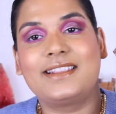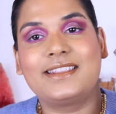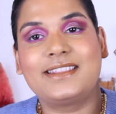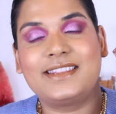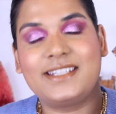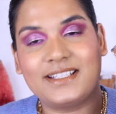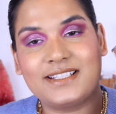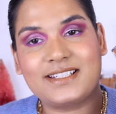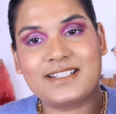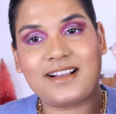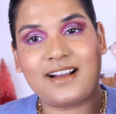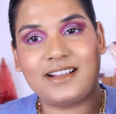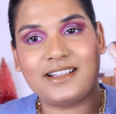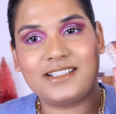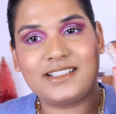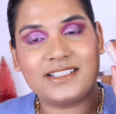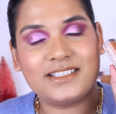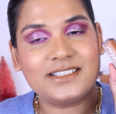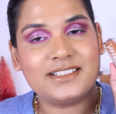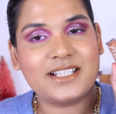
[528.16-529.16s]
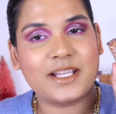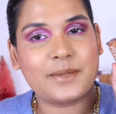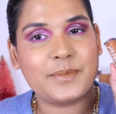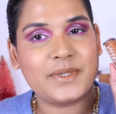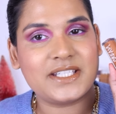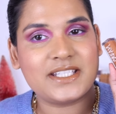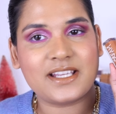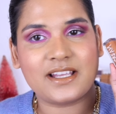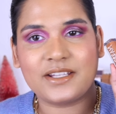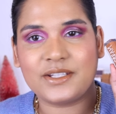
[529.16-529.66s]
This color, let
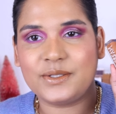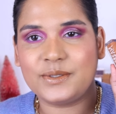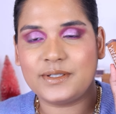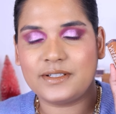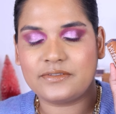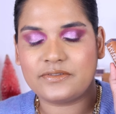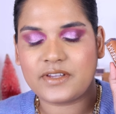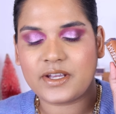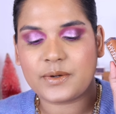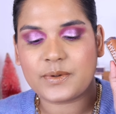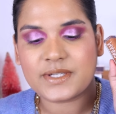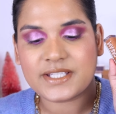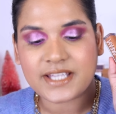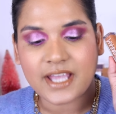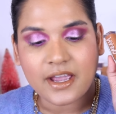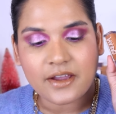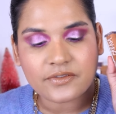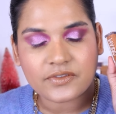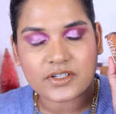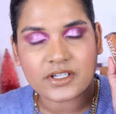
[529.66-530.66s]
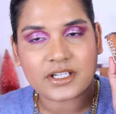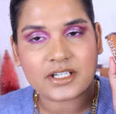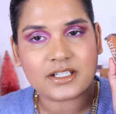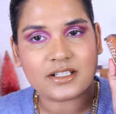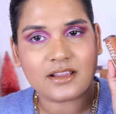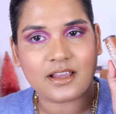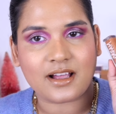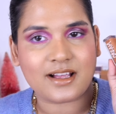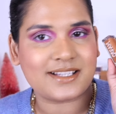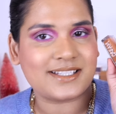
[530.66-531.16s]
me tell you, if there was ever a
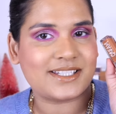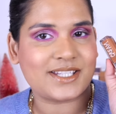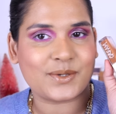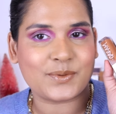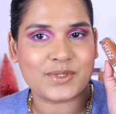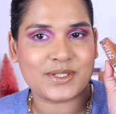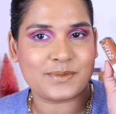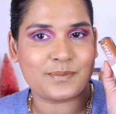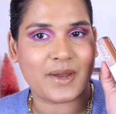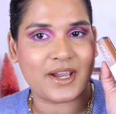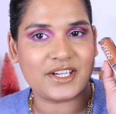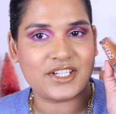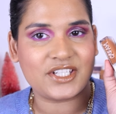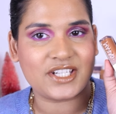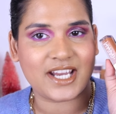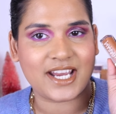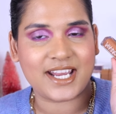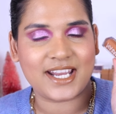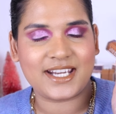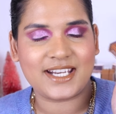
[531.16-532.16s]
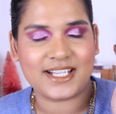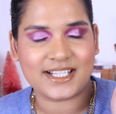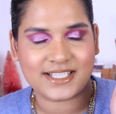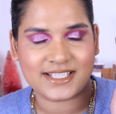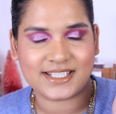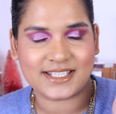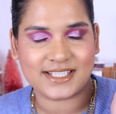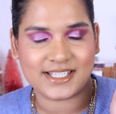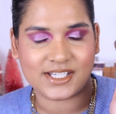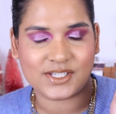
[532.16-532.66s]
gloss that was my shade,
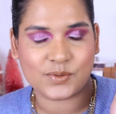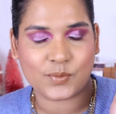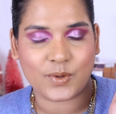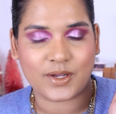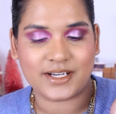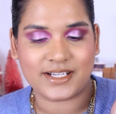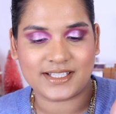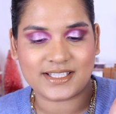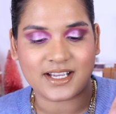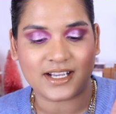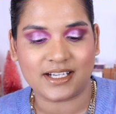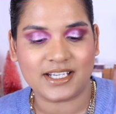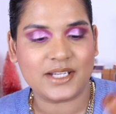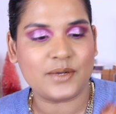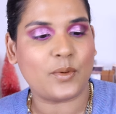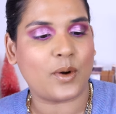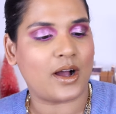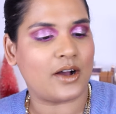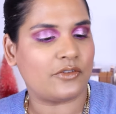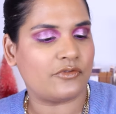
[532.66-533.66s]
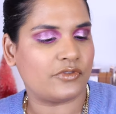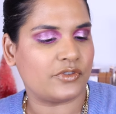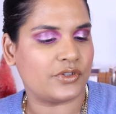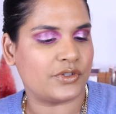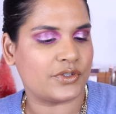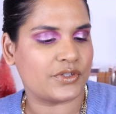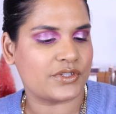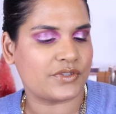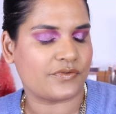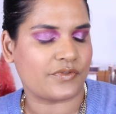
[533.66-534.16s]
it's this one. It's Honey
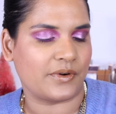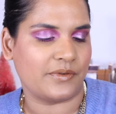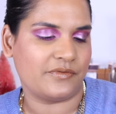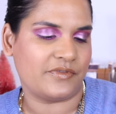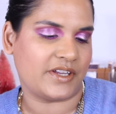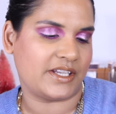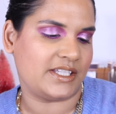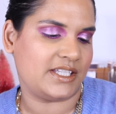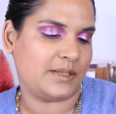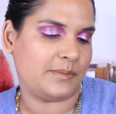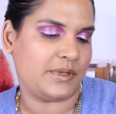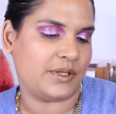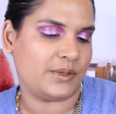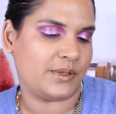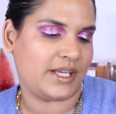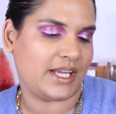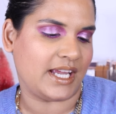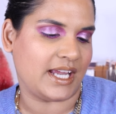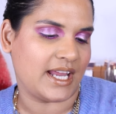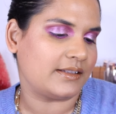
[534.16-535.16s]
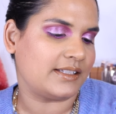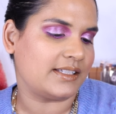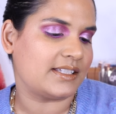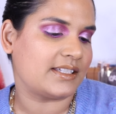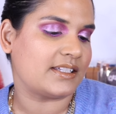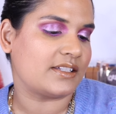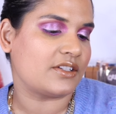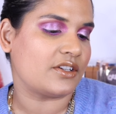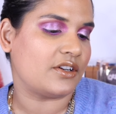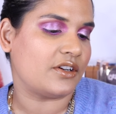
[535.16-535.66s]
Waffles from Fenty Beauty.
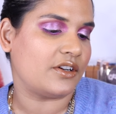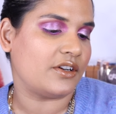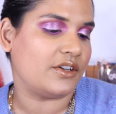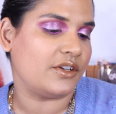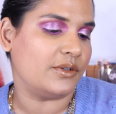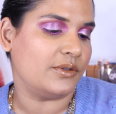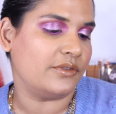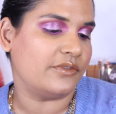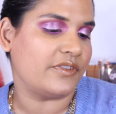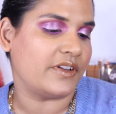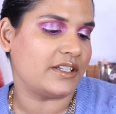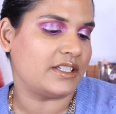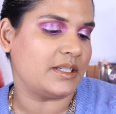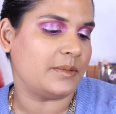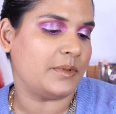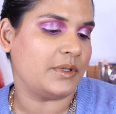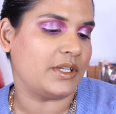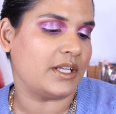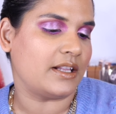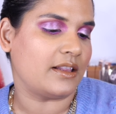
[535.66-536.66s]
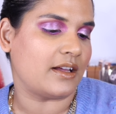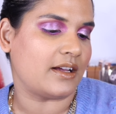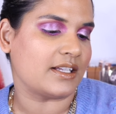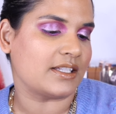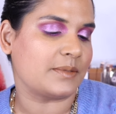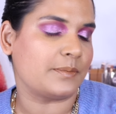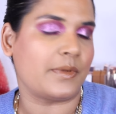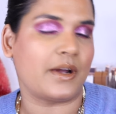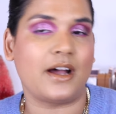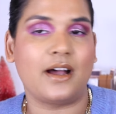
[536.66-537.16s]
This is her new Fenty Beauty
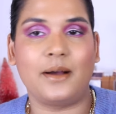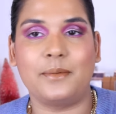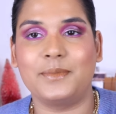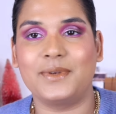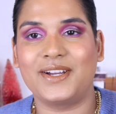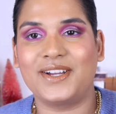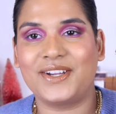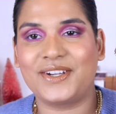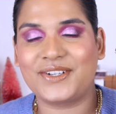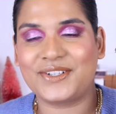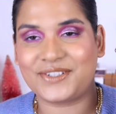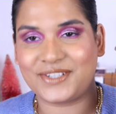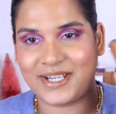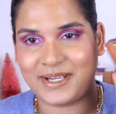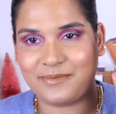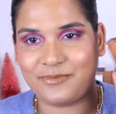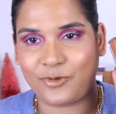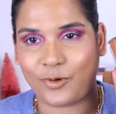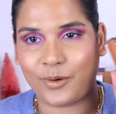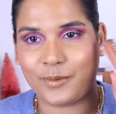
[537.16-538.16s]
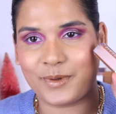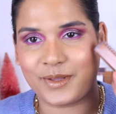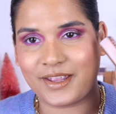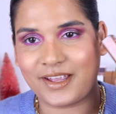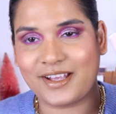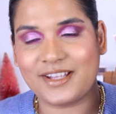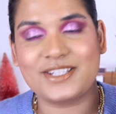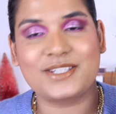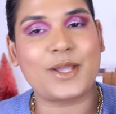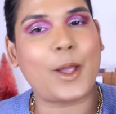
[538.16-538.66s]
Gloss Bomb Cream
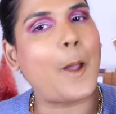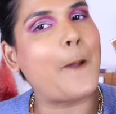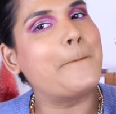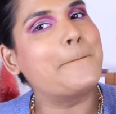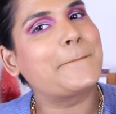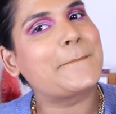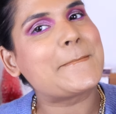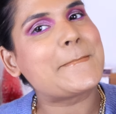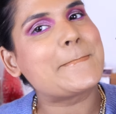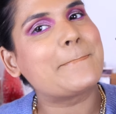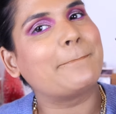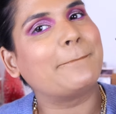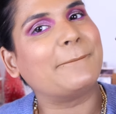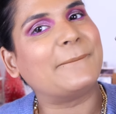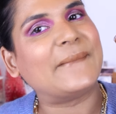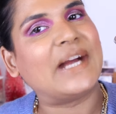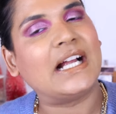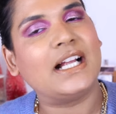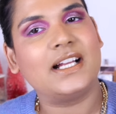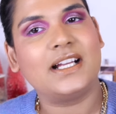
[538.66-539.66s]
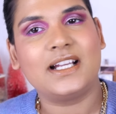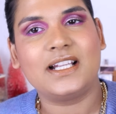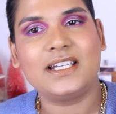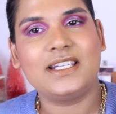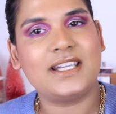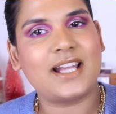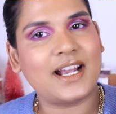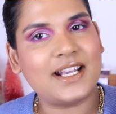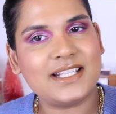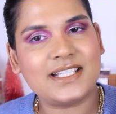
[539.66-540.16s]
Formula. So
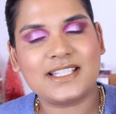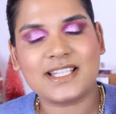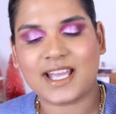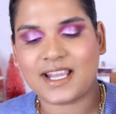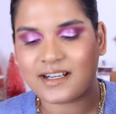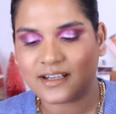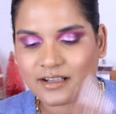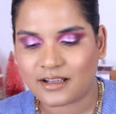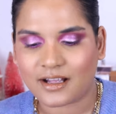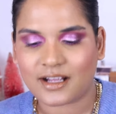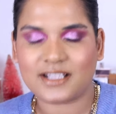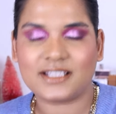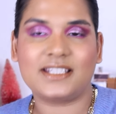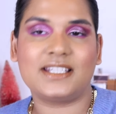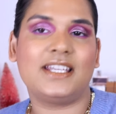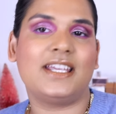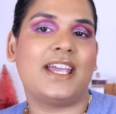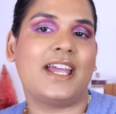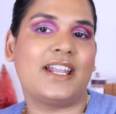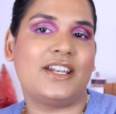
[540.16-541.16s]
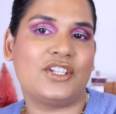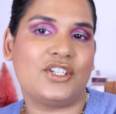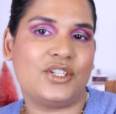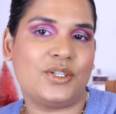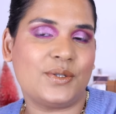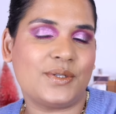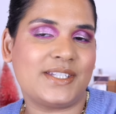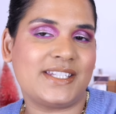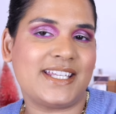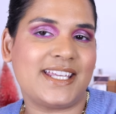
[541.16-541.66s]
nice and glossy and
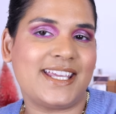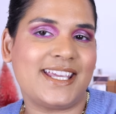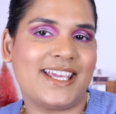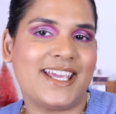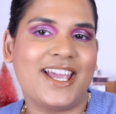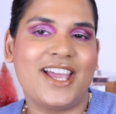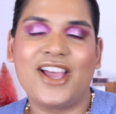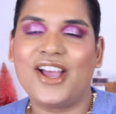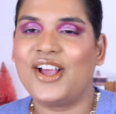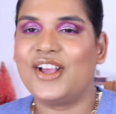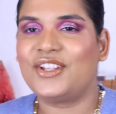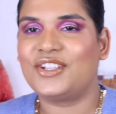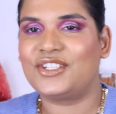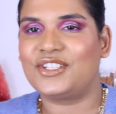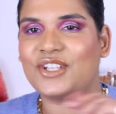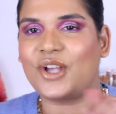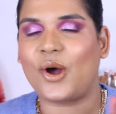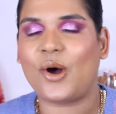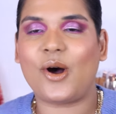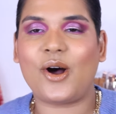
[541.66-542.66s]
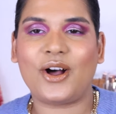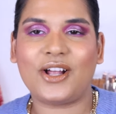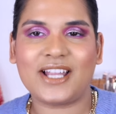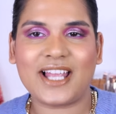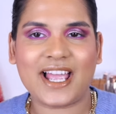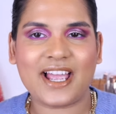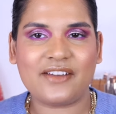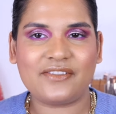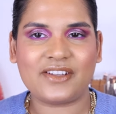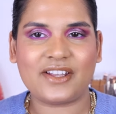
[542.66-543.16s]
juicy. So all
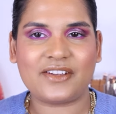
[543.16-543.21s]
I have